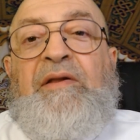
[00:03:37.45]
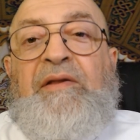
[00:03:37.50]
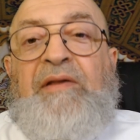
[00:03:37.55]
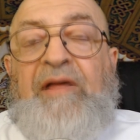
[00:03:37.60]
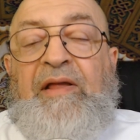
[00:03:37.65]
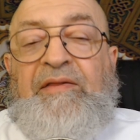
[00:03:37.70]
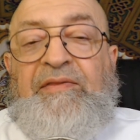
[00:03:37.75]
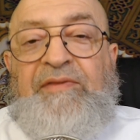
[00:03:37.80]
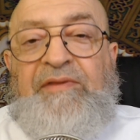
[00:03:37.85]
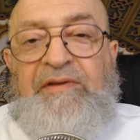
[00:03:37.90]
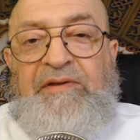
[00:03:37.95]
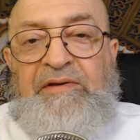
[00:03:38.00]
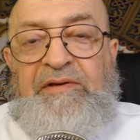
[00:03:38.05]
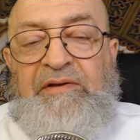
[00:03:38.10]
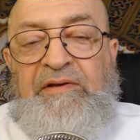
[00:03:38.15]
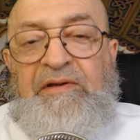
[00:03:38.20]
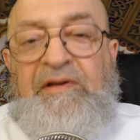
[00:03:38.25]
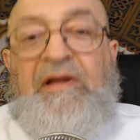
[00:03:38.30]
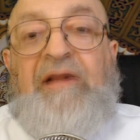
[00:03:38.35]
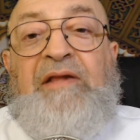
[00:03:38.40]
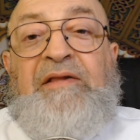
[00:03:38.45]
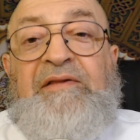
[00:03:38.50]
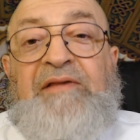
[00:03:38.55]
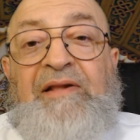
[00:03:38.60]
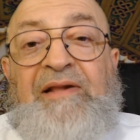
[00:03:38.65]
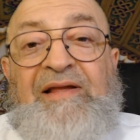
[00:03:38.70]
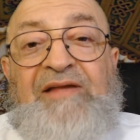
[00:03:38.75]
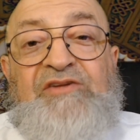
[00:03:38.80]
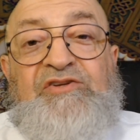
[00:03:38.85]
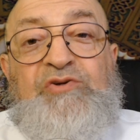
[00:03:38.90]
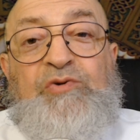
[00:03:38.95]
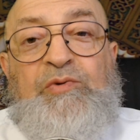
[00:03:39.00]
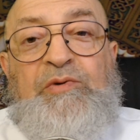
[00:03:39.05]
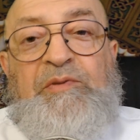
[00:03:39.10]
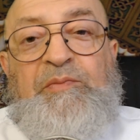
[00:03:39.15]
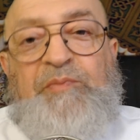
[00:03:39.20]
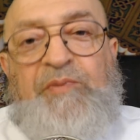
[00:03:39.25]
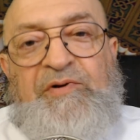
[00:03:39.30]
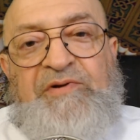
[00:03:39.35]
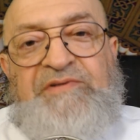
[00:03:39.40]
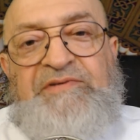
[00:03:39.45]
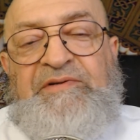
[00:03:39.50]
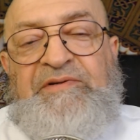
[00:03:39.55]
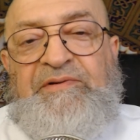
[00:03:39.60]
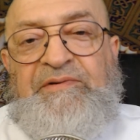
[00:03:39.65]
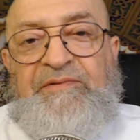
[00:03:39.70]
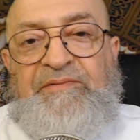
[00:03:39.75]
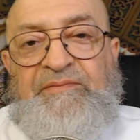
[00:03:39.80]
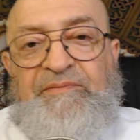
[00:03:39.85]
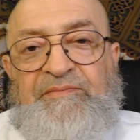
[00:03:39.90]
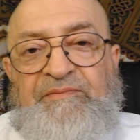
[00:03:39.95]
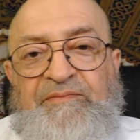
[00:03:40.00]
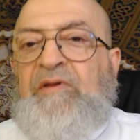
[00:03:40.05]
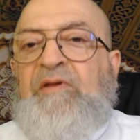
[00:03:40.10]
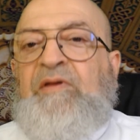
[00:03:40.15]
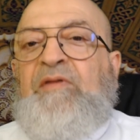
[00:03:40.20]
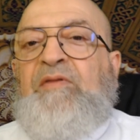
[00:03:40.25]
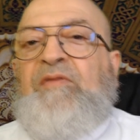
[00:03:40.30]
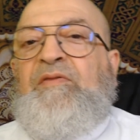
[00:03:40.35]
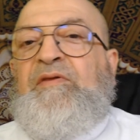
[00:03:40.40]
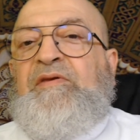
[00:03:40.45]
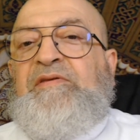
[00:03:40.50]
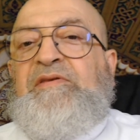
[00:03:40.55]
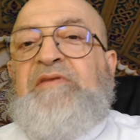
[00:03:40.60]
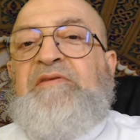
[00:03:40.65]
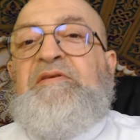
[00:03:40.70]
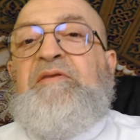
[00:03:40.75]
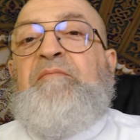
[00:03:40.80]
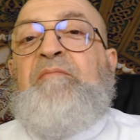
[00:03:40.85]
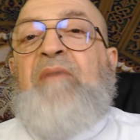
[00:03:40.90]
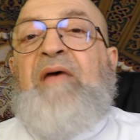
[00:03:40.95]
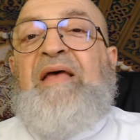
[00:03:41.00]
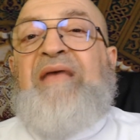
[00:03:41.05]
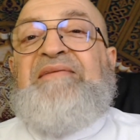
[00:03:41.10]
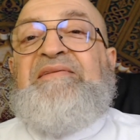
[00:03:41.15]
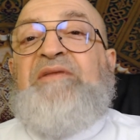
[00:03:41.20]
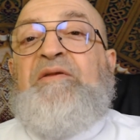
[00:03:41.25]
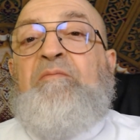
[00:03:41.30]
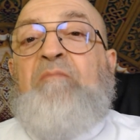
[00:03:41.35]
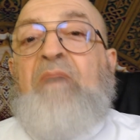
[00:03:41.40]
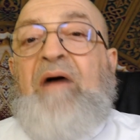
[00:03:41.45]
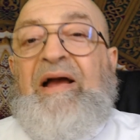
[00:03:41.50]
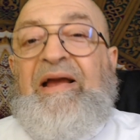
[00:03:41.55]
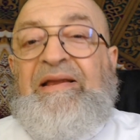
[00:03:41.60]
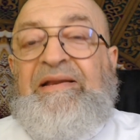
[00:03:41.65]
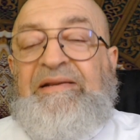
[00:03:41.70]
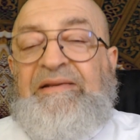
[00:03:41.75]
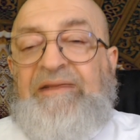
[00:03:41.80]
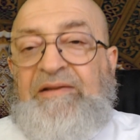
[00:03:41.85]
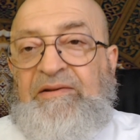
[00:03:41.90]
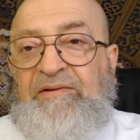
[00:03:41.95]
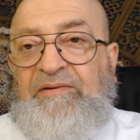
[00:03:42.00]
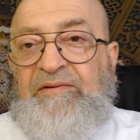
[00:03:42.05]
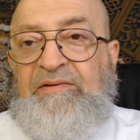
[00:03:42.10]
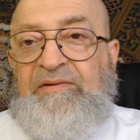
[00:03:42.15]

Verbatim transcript: not the intellectual person. This is a mastermind